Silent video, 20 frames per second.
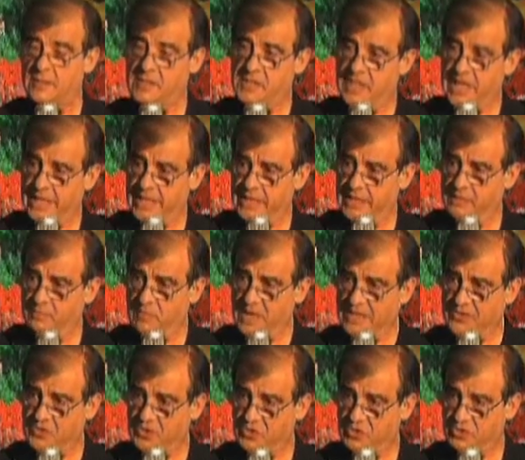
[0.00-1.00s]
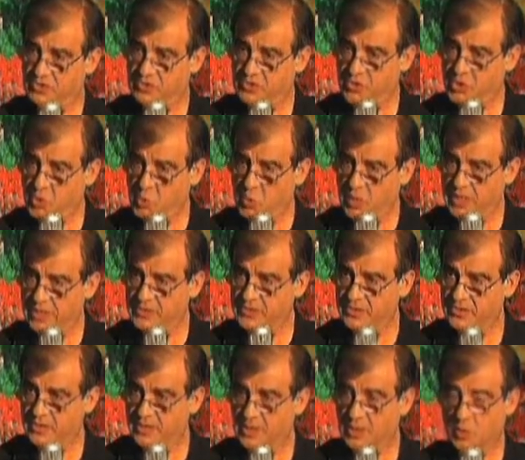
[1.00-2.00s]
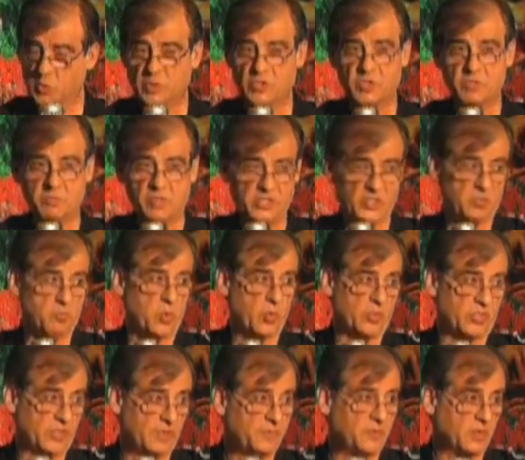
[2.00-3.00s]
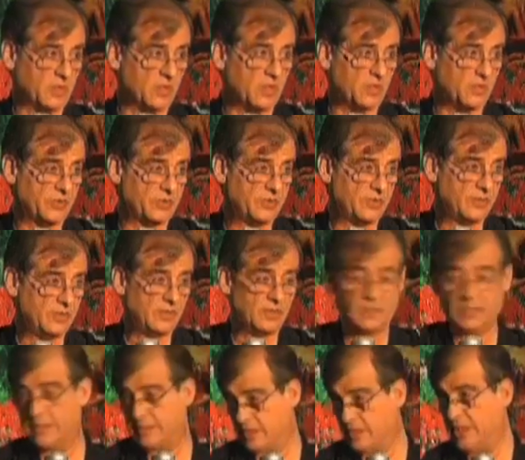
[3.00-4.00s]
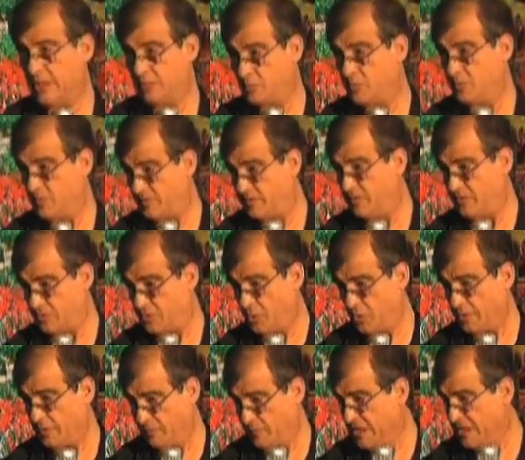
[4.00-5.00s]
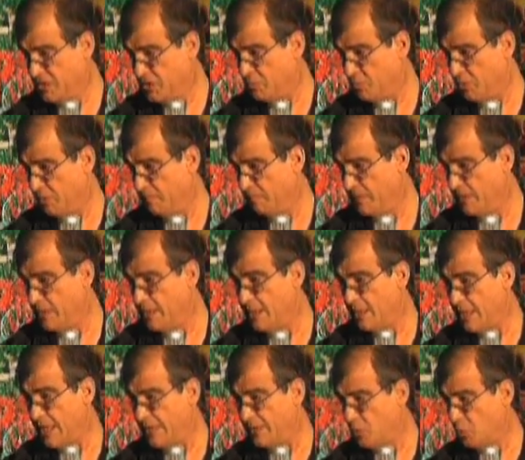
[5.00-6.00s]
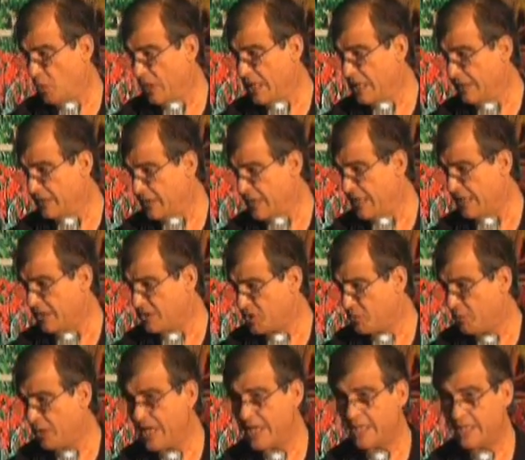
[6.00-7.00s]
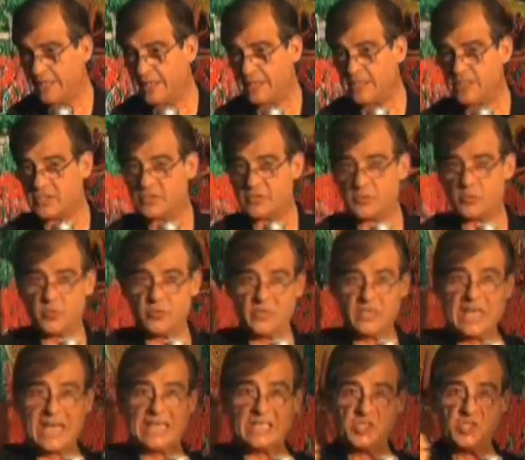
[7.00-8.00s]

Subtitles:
getting messages to us was much more difficult. It's certainly feasible. And the way they explain it is through the